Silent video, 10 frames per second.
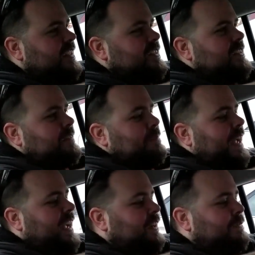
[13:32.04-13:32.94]
this
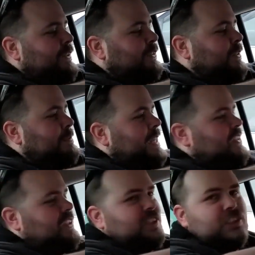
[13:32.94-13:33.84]
bag filled with
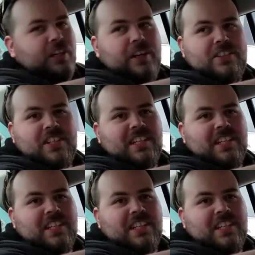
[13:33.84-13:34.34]
mason jars